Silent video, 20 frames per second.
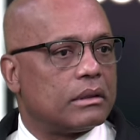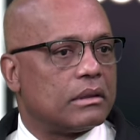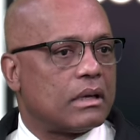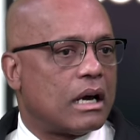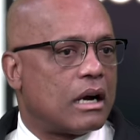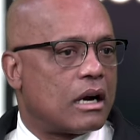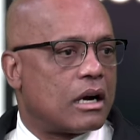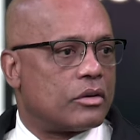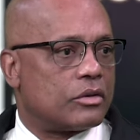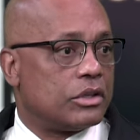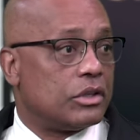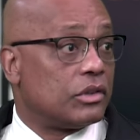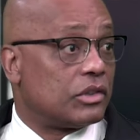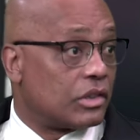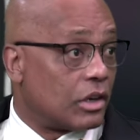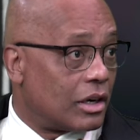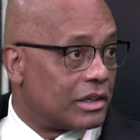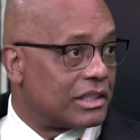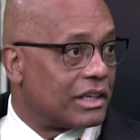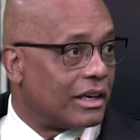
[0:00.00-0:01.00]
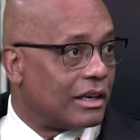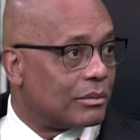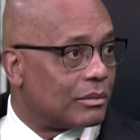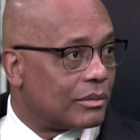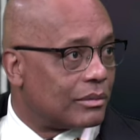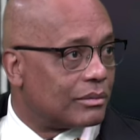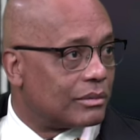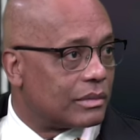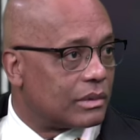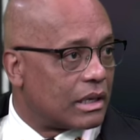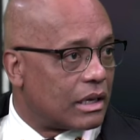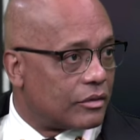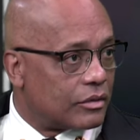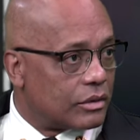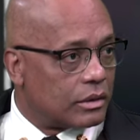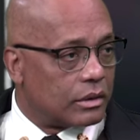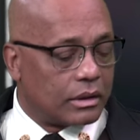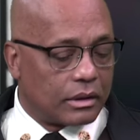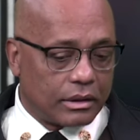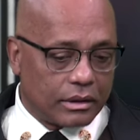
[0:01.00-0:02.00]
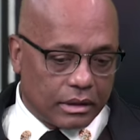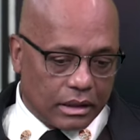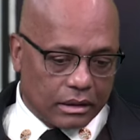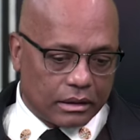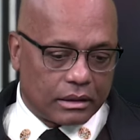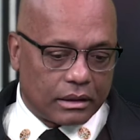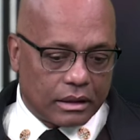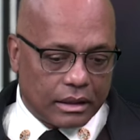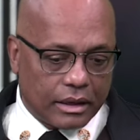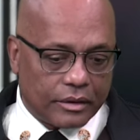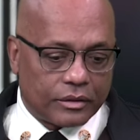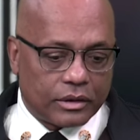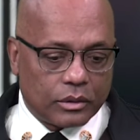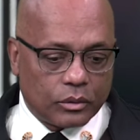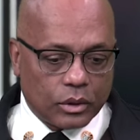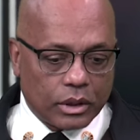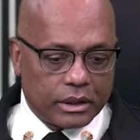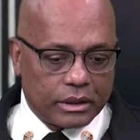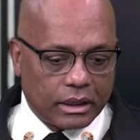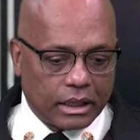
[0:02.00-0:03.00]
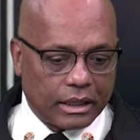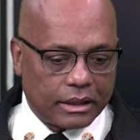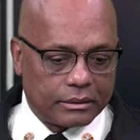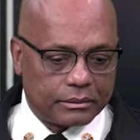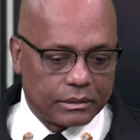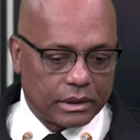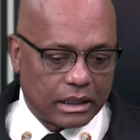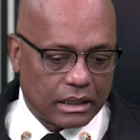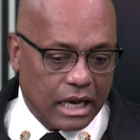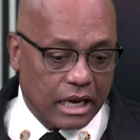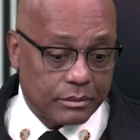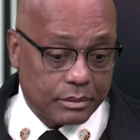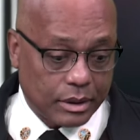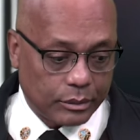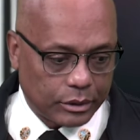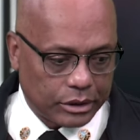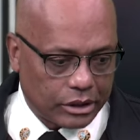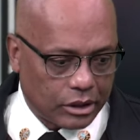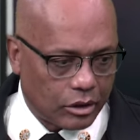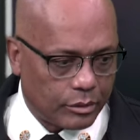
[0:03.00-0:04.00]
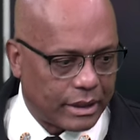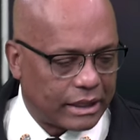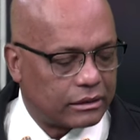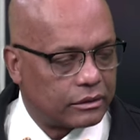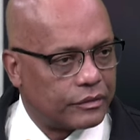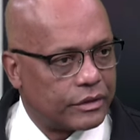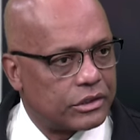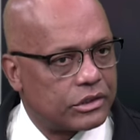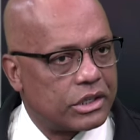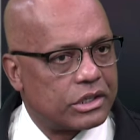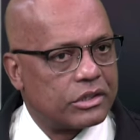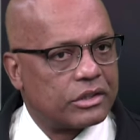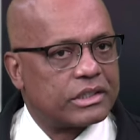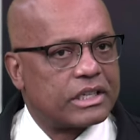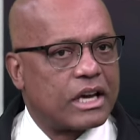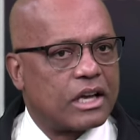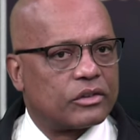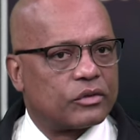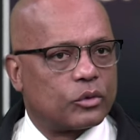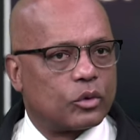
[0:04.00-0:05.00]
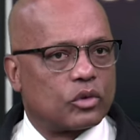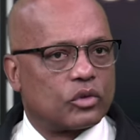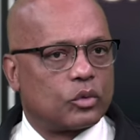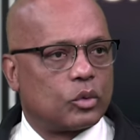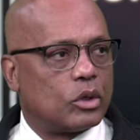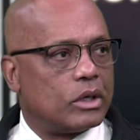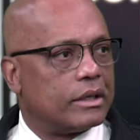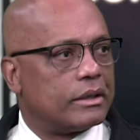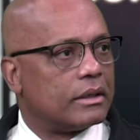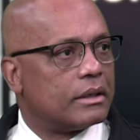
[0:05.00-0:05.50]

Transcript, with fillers: Our USAR team, yeah. A lot of people know about the Virginia Task Force One.